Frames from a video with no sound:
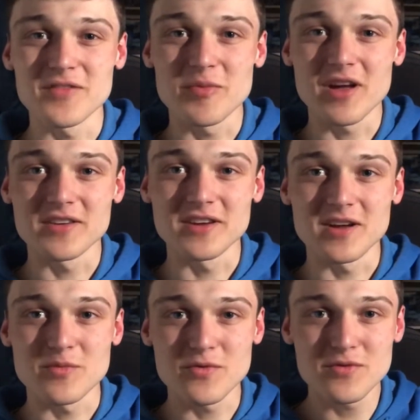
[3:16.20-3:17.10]
the
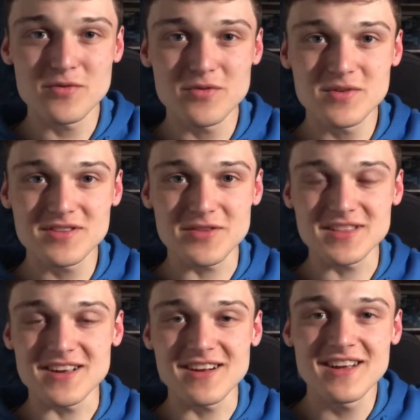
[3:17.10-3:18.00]
Paludarium, woo, it's
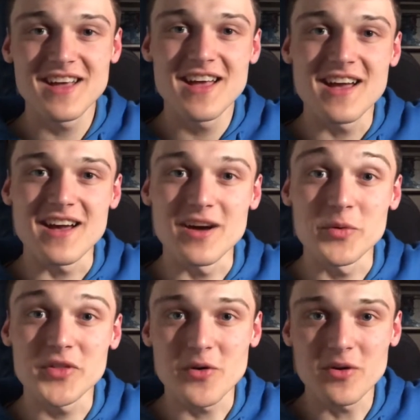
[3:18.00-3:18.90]
right there. Uh,
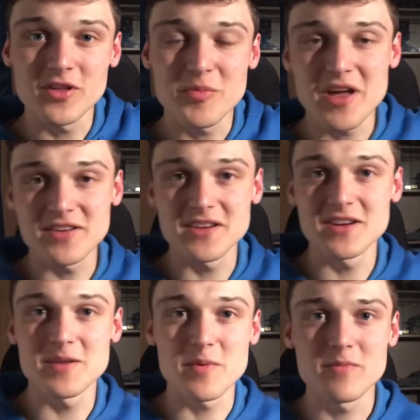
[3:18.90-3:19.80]
with the corner of the
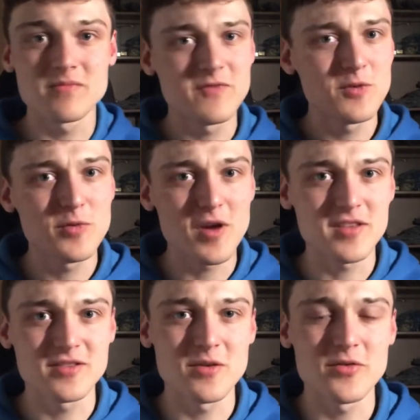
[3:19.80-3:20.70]
Paludarium, a few
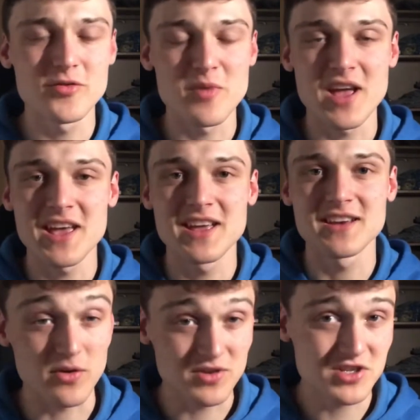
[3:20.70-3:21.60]
thoughts are going through my
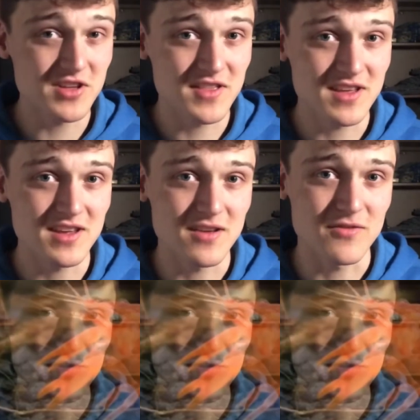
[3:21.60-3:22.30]
head. Originally thinking of